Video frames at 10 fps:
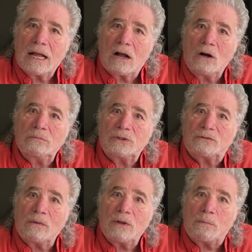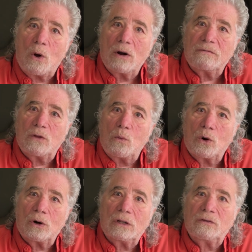comes from the part of the
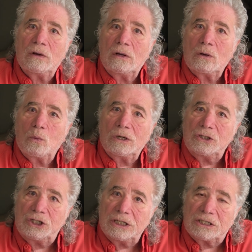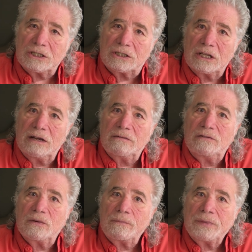world where Jesus lived.